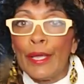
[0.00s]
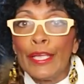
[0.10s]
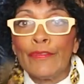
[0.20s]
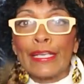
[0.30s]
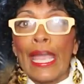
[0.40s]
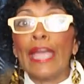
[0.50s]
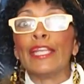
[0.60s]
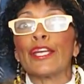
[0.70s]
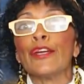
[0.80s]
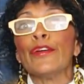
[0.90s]
Even Katie
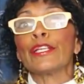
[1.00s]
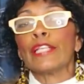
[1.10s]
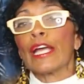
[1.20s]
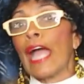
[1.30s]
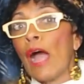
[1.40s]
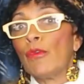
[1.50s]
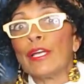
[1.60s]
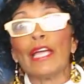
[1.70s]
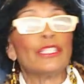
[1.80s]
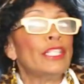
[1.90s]
Couric done got one
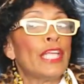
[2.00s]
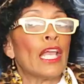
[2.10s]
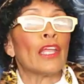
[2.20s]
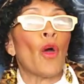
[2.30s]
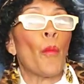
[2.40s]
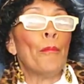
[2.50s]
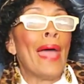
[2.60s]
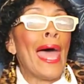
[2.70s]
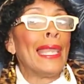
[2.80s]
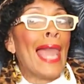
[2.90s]
out. She telling on
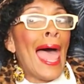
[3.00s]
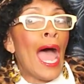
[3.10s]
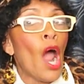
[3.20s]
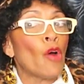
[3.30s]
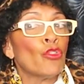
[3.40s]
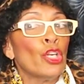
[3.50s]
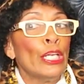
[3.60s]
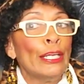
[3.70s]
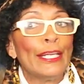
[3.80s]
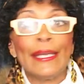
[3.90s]
Matt
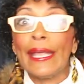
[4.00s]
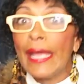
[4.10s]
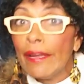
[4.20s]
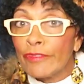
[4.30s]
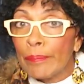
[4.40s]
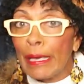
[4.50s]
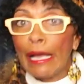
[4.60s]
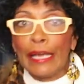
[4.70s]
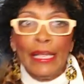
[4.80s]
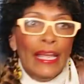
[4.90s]
Lowry and
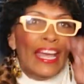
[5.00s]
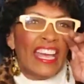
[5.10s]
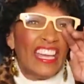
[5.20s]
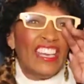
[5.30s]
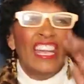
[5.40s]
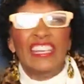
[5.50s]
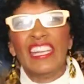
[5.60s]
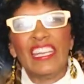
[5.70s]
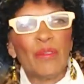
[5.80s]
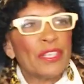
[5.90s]
everybody. And
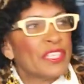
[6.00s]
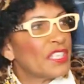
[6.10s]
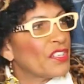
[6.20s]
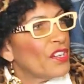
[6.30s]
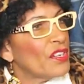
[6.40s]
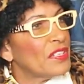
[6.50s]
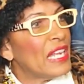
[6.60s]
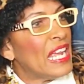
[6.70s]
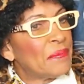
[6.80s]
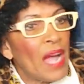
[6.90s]
then what's this girl's
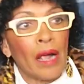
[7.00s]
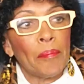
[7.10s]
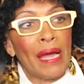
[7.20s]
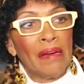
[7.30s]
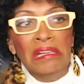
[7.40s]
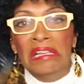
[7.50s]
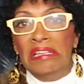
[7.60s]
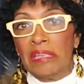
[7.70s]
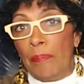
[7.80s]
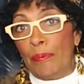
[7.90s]
name talking about
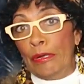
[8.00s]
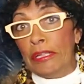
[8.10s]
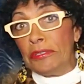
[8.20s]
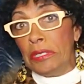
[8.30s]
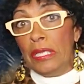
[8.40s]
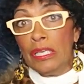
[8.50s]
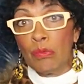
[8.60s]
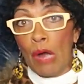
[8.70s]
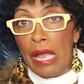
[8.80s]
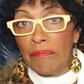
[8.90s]
the president's
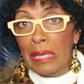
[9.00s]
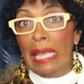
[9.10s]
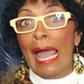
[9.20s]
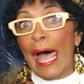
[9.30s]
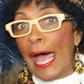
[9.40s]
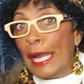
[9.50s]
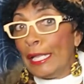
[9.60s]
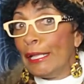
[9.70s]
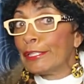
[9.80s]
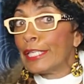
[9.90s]
wife,
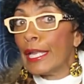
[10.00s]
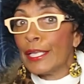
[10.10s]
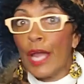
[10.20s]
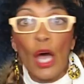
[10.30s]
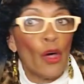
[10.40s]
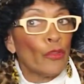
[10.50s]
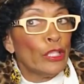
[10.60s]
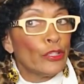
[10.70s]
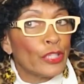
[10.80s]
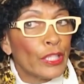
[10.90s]
Melania, telling all
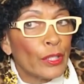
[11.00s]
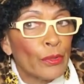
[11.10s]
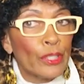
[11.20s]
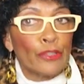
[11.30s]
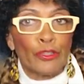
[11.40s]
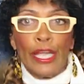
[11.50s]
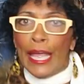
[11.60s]
these secrets. And